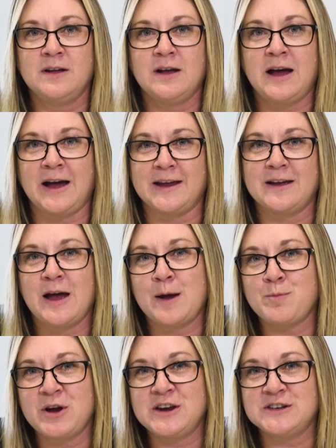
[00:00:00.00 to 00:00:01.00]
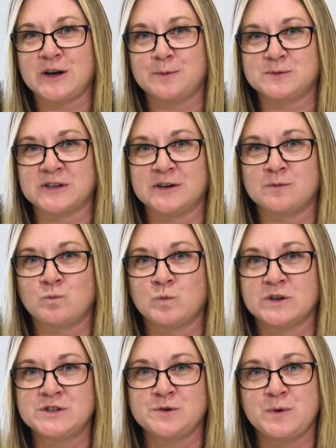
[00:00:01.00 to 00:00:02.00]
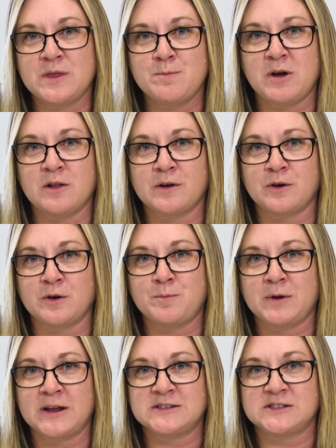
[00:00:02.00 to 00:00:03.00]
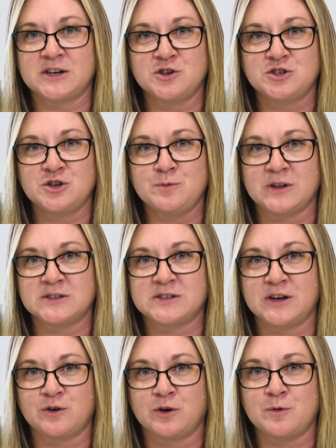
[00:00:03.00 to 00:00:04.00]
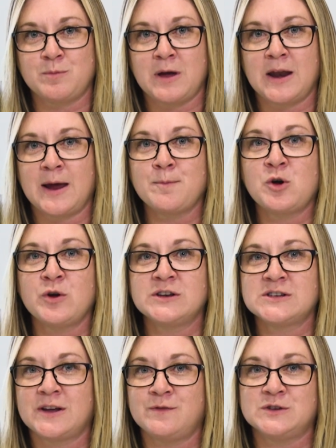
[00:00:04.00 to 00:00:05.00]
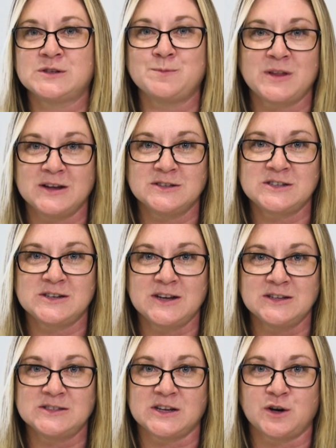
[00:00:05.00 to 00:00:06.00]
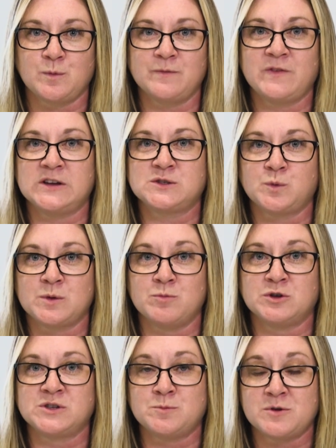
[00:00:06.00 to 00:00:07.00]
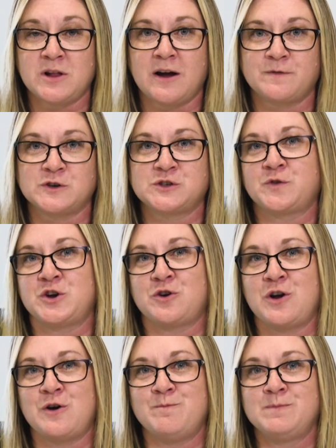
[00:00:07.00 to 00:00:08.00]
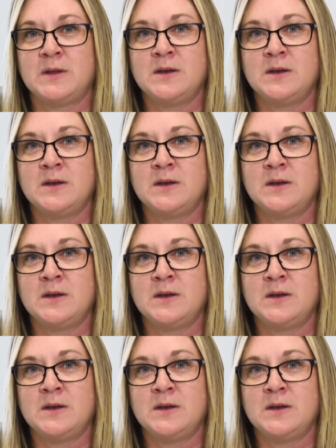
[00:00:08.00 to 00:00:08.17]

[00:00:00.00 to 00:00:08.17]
Hi, I'm Brandie Thompson, realtor with the Bala Group at Signature Real Estate Group, and I'm going to give you some things to consider when faced with multiple offers for your home.